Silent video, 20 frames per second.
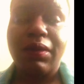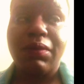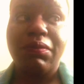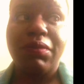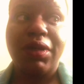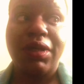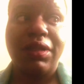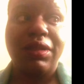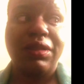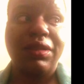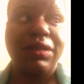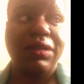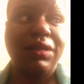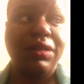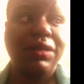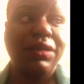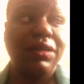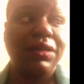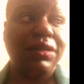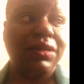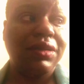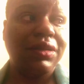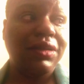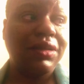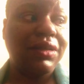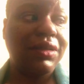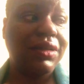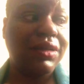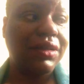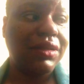But,
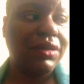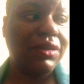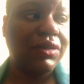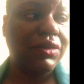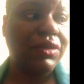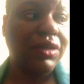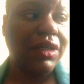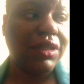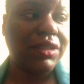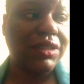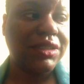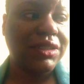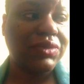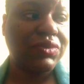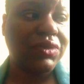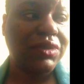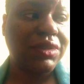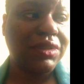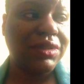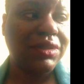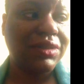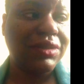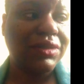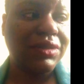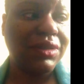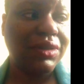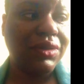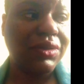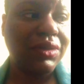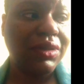you know, I just wanted to, you